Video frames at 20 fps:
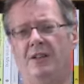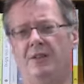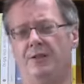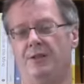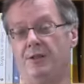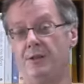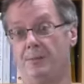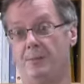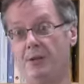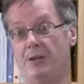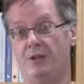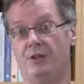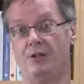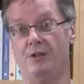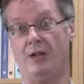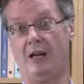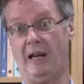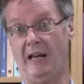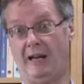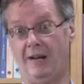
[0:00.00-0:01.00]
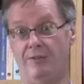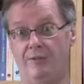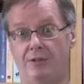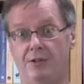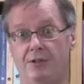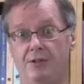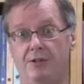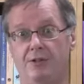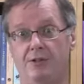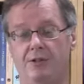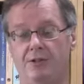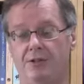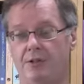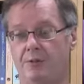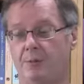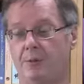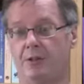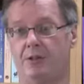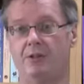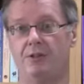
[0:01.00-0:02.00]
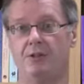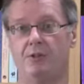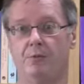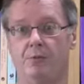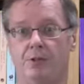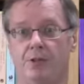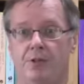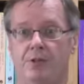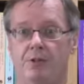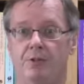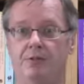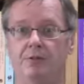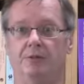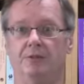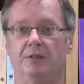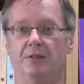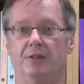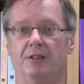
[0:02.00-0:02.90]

Is it because you have to? Is it because you want to?